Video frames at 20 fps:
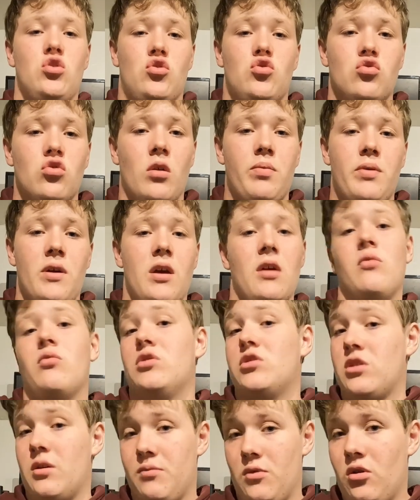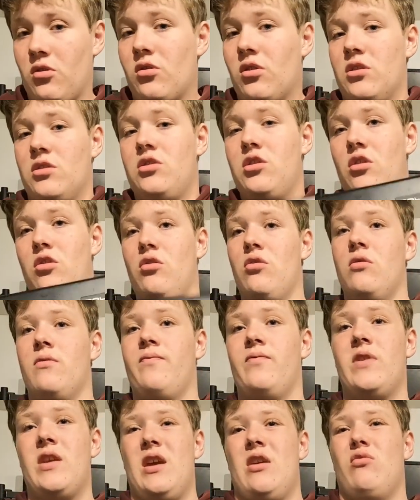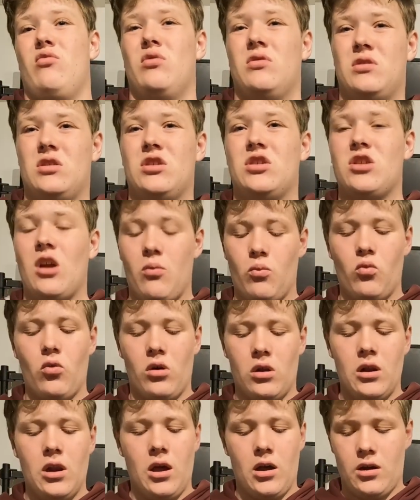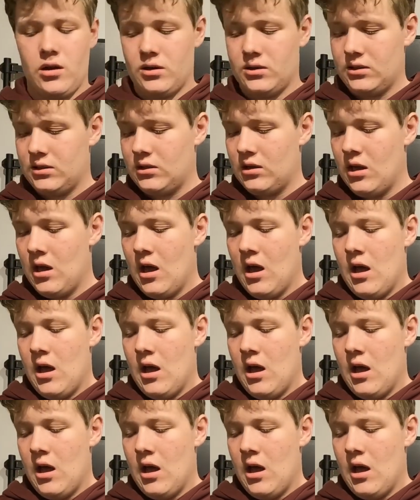drop it, which I'm not going to do, it would somewhat last.